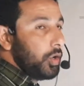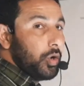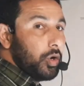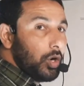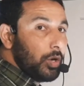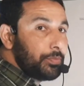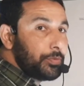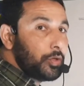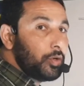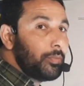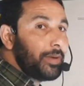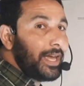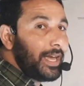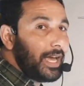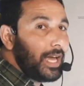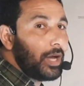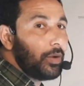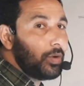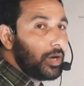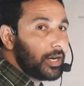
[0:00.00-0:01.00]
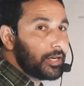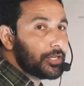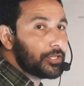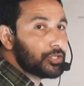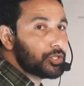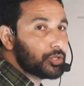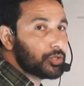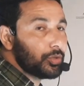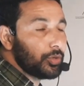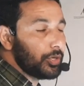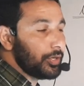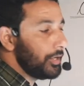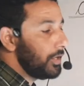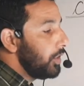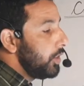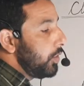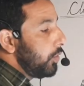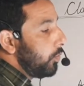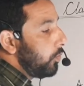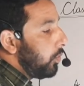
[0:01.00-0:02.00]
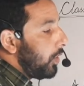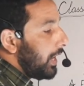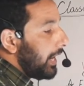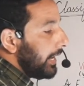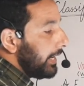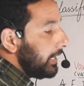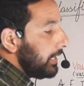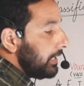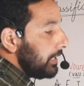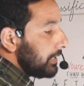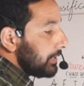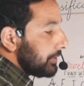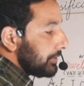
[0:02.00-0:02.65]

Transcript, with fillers: hope you may have understood why